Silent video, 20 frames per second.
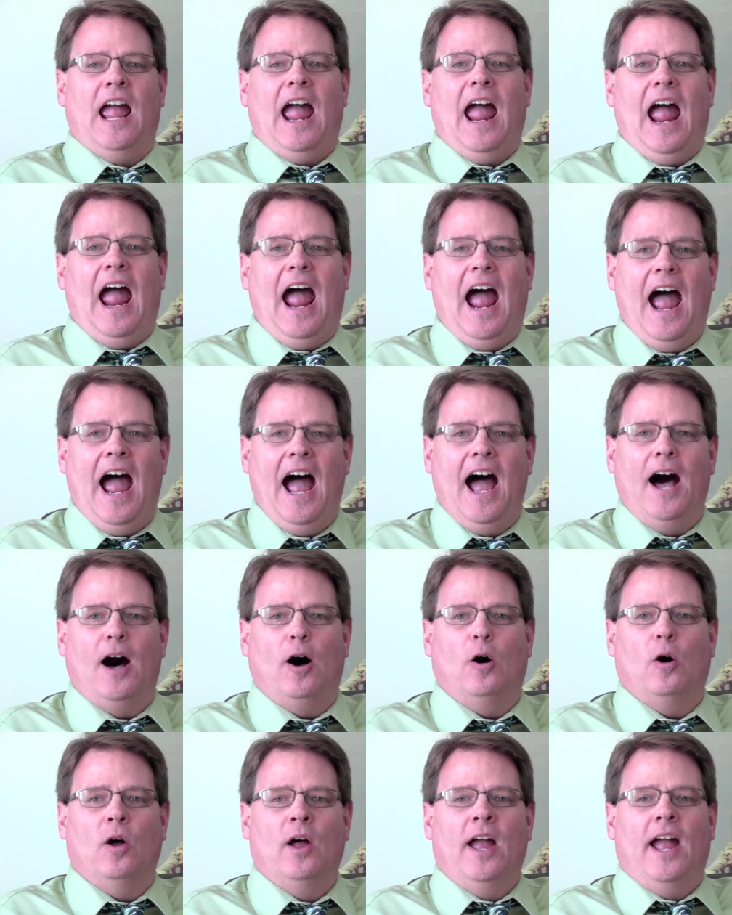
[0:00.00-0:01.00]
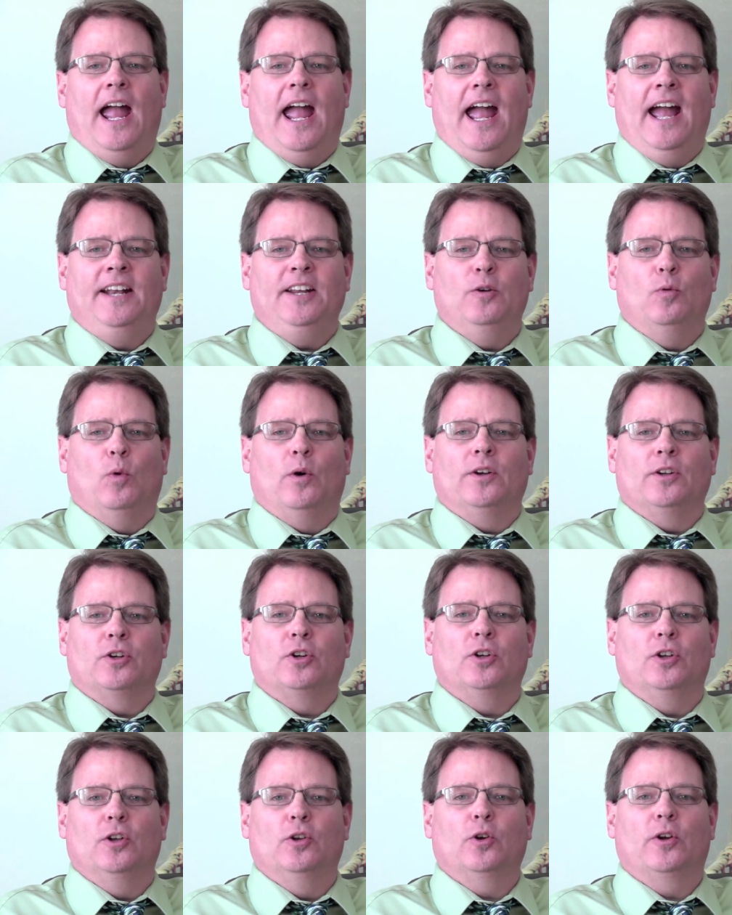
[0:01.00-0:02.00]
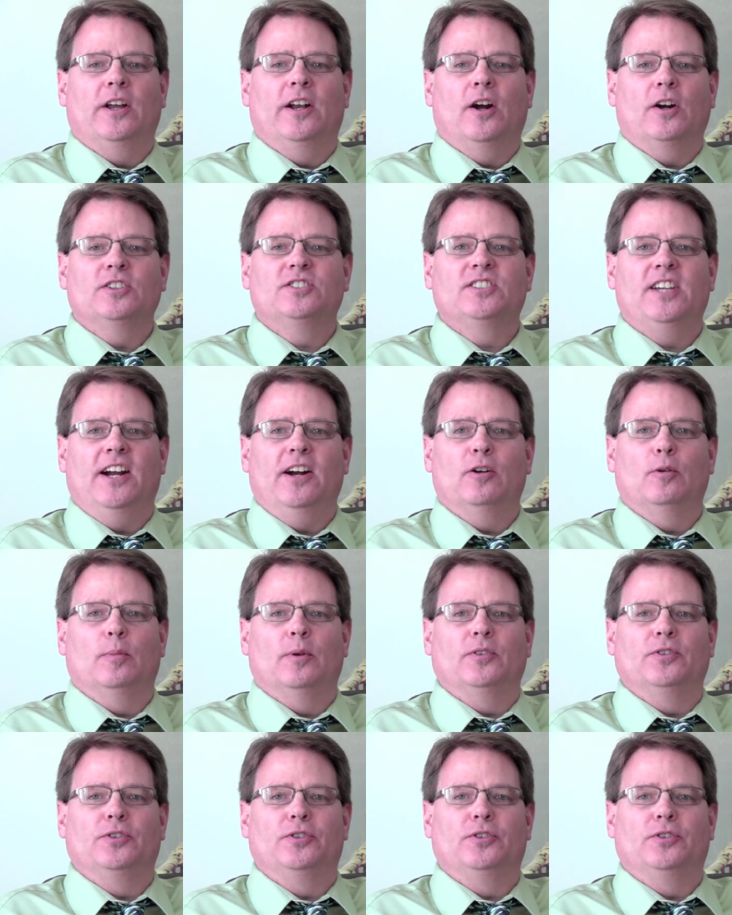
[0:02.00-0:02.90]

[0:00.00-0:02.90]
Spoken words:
how, anyone could look at our terrible,